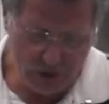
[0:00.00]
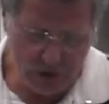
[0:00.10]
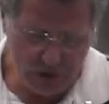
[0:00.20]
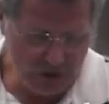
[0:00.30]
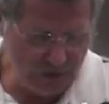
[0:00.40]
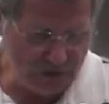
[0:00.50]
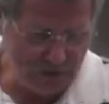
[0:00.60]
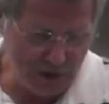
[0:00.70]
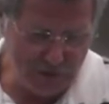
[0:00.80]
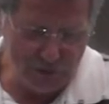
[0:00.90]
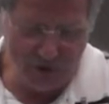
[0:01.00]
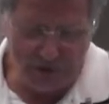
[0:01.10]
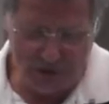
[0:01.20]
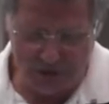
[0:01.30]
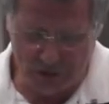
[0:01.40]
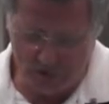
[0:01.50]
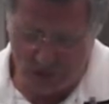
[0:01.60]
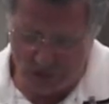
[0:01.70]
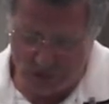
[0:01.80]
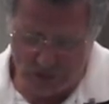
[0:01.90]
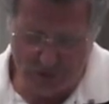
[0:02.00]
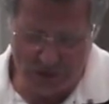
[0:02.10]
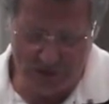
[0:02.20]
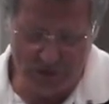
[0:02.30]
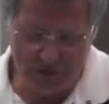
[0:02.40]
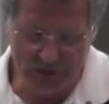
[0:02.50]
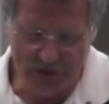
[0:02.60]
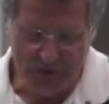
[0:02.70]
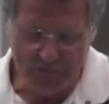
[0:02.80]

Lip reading: original, I would say, contribution to this field